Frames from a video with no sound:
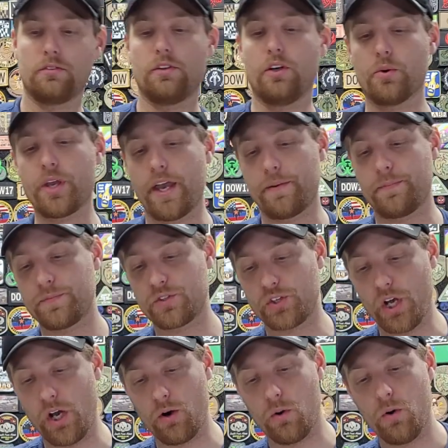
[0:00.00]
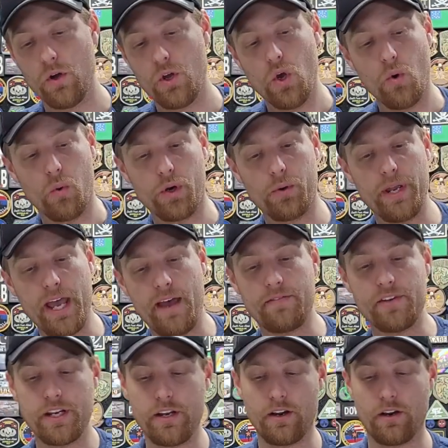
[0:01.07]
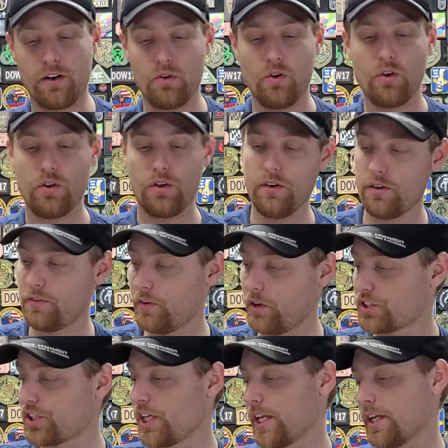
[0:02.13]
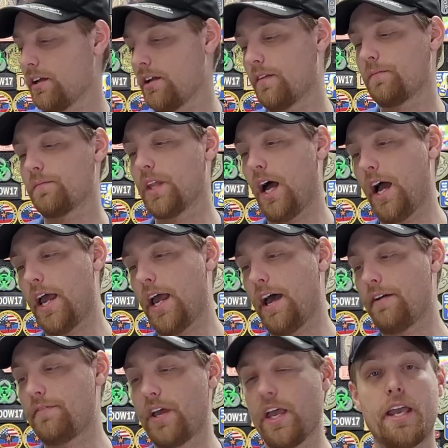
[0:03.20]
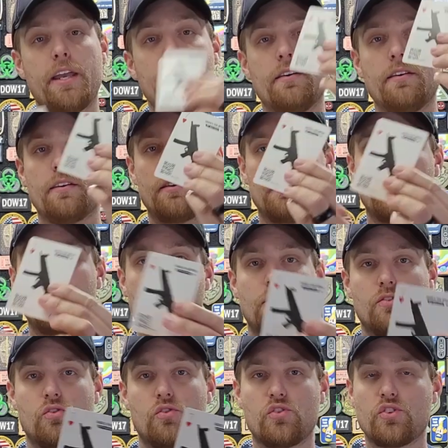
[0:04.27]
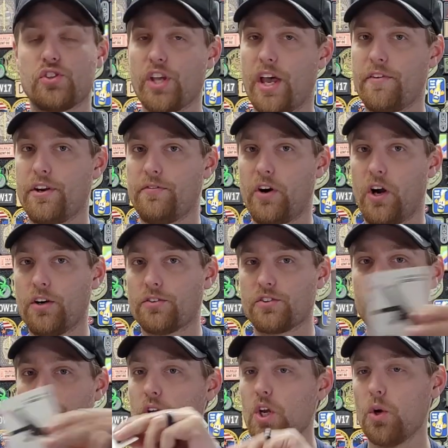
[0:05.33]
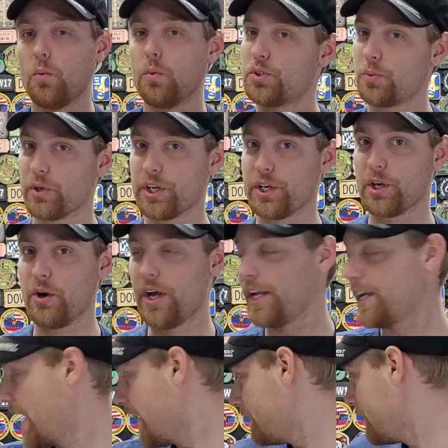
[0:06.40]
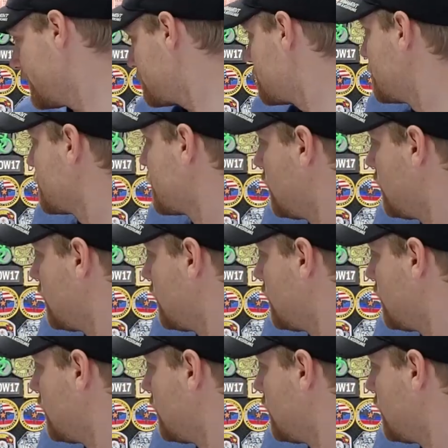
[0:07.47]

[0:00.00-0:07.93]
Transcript: Okay, so what do we have in here? First thing, I have a seven of hearts, which we're gonna go ahead and add this to the